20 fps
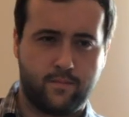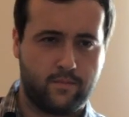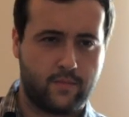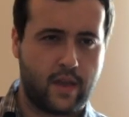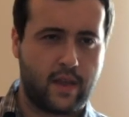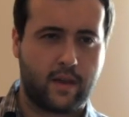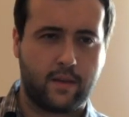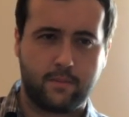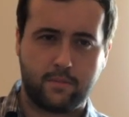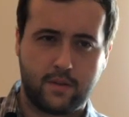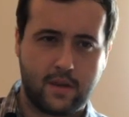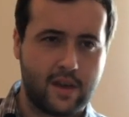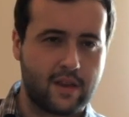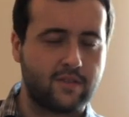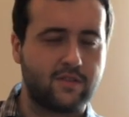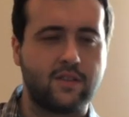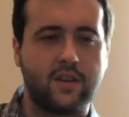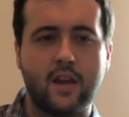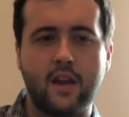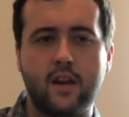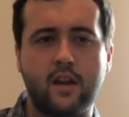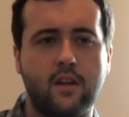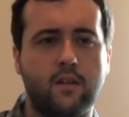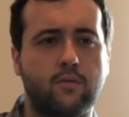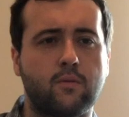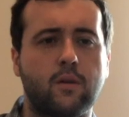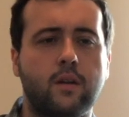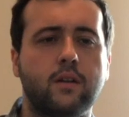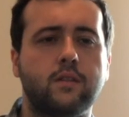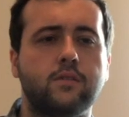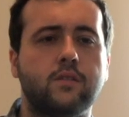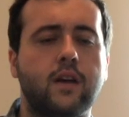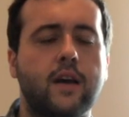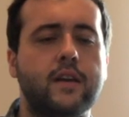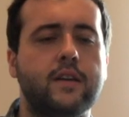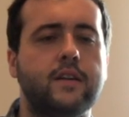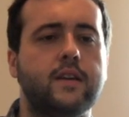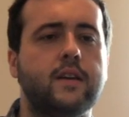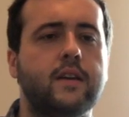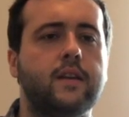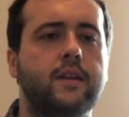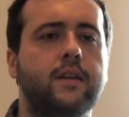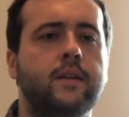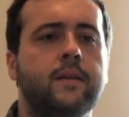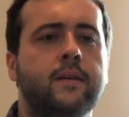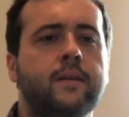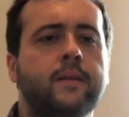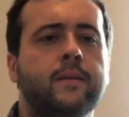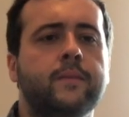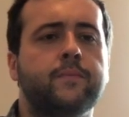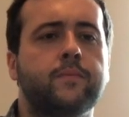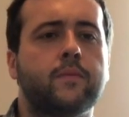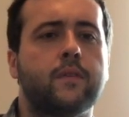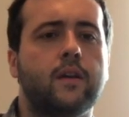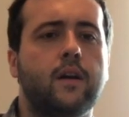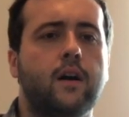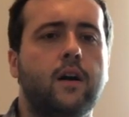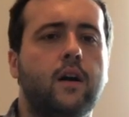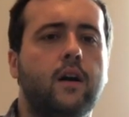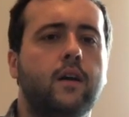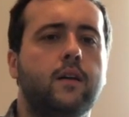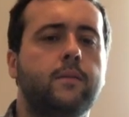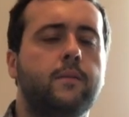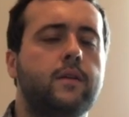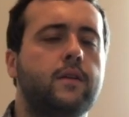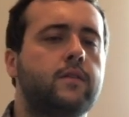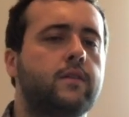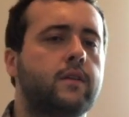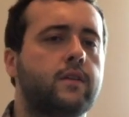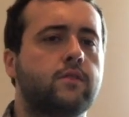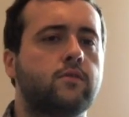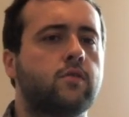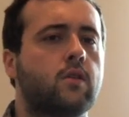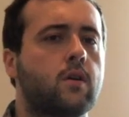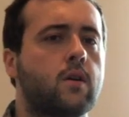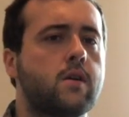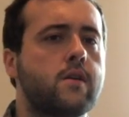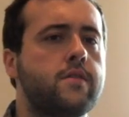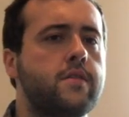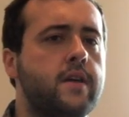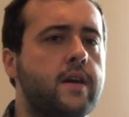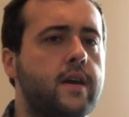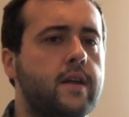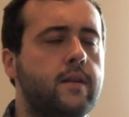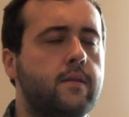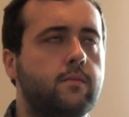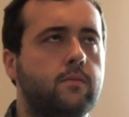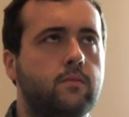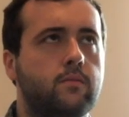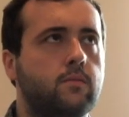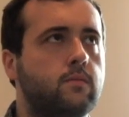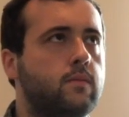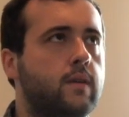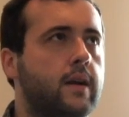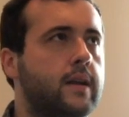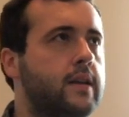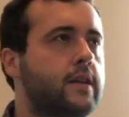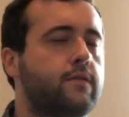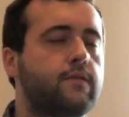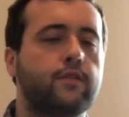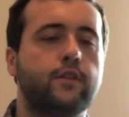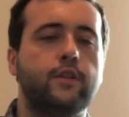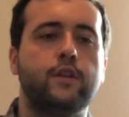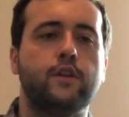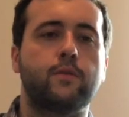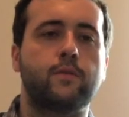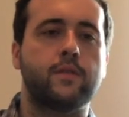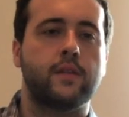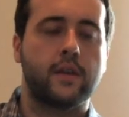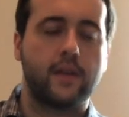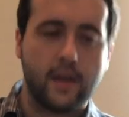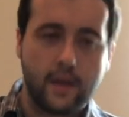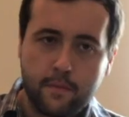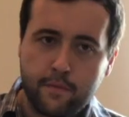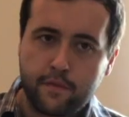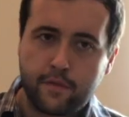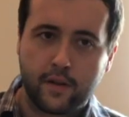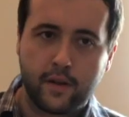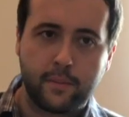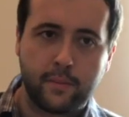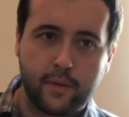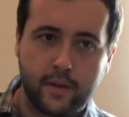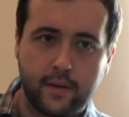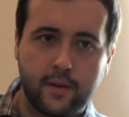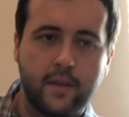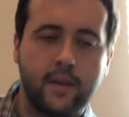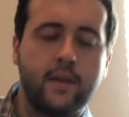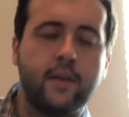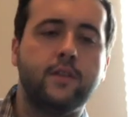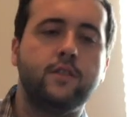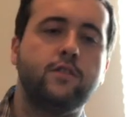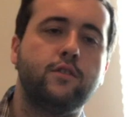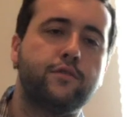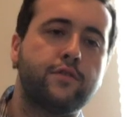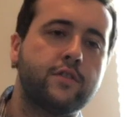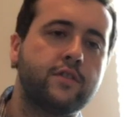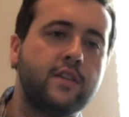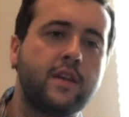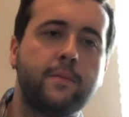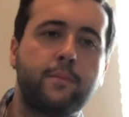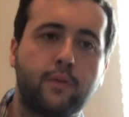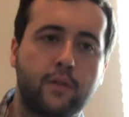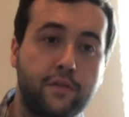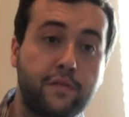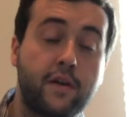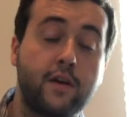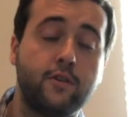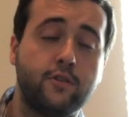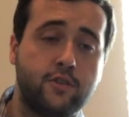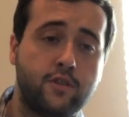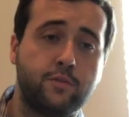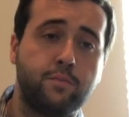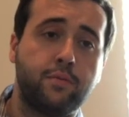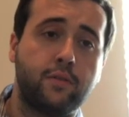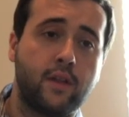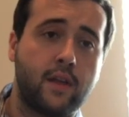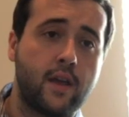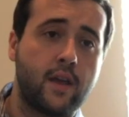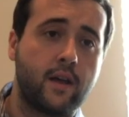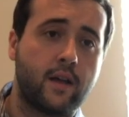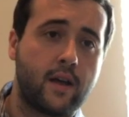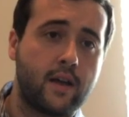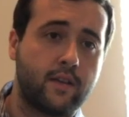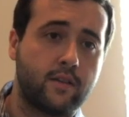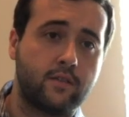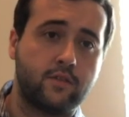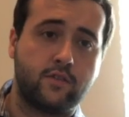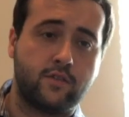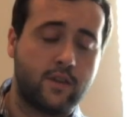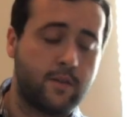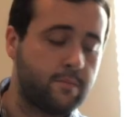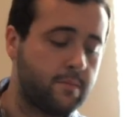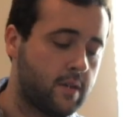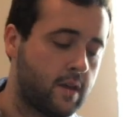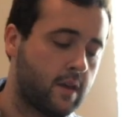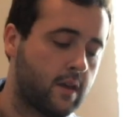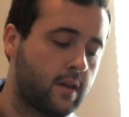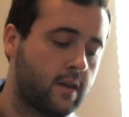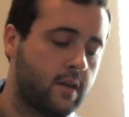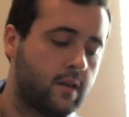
like cascading runs I did on the guitar that I didn't really know where they came from. But so for example, if I was just playing like something,